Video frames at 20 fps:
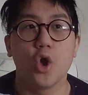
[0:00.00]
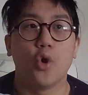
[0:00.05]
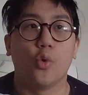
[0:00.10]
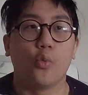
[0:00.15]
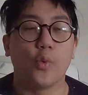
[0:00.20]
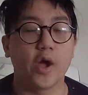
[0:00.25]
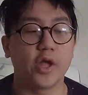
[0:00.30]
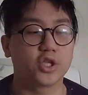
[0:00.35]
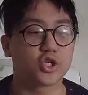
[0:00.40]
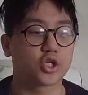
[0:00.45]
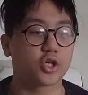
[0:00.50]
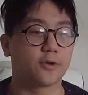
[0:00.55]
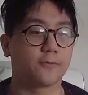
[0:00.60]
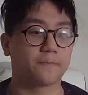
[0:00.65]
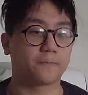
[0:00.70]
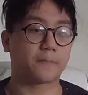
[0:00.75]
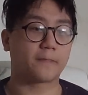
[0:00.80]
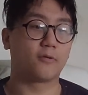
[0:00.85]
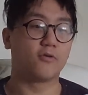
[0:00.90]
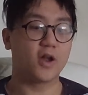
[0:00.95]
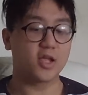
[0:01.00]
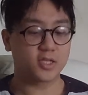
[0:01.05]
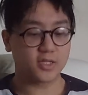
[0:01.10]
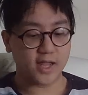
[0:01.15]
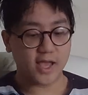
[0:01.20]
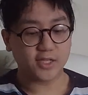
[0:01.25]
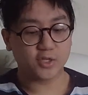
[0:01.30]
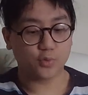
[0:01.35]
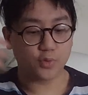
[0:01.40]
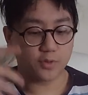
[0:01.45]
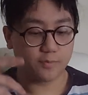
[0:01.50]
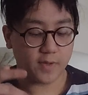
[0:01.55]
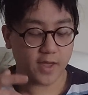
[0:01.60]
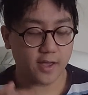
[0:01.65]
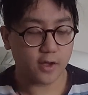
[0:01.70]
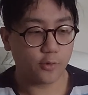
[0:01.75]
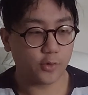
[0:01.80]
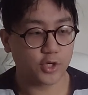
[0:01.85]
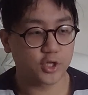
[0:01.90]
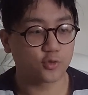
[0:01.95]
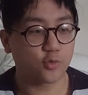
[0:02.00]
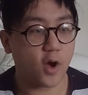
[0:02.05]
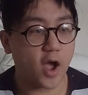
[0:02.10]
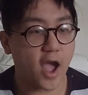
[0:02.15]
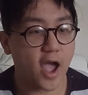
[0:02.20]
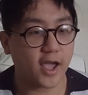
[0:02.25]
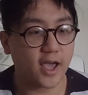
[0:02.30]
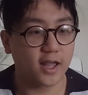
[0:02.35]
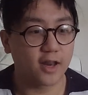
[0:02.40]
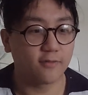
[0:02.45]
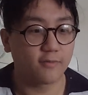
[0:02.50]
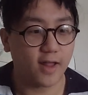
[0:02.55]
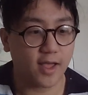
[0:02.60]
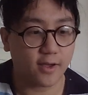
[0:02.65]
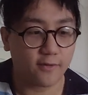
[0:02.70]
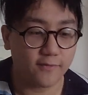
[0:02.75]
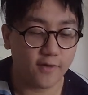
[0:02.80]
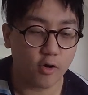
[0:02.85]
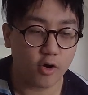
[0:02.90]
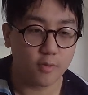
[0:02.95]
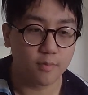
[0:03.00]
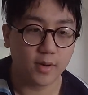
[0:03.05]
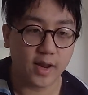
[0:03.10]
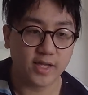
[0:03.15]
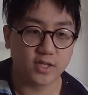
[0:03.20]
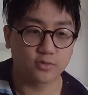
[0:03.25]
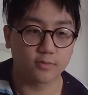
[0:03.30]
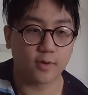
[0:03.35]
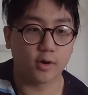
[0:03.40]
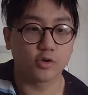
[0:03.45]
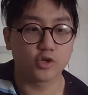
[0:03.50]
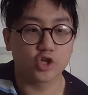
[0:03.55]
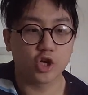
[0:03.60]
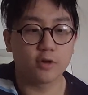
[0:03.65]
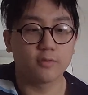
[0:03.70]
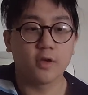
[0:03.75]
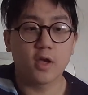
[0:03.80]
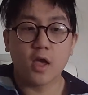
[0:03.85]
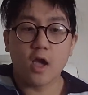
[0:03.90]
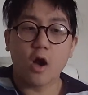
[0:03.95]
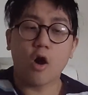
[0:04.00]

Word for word: which resonated with me, which is why I kind of like felt complacent in my own job.